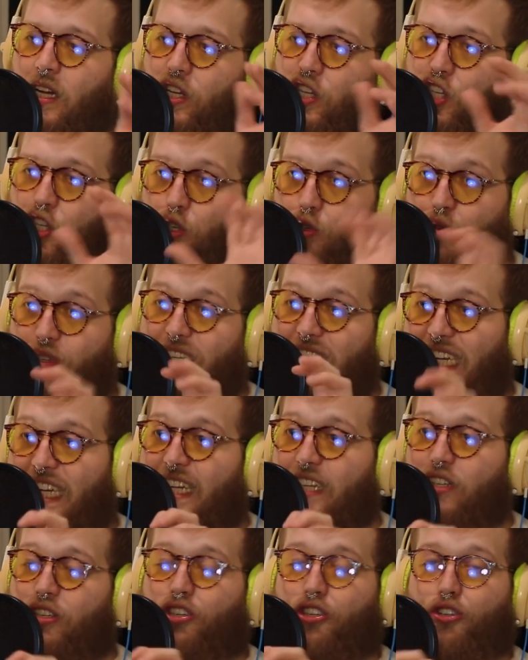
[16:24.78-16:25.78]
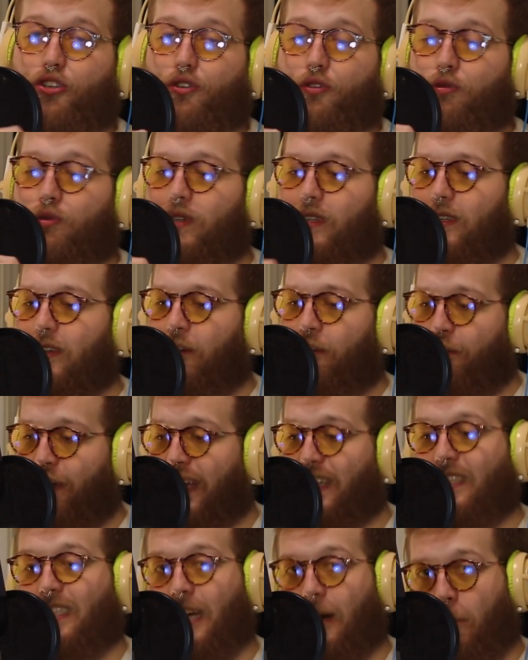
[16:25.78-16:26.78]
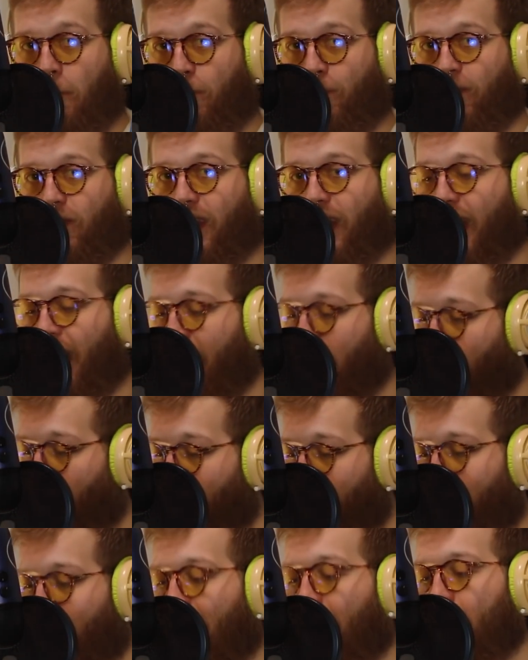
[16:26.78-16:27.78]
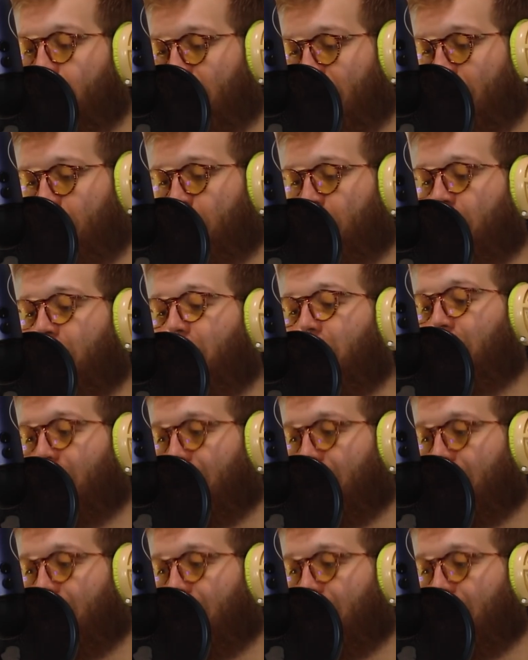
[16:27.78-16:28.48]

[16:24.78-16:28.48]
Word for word: You need to face them and overcome them,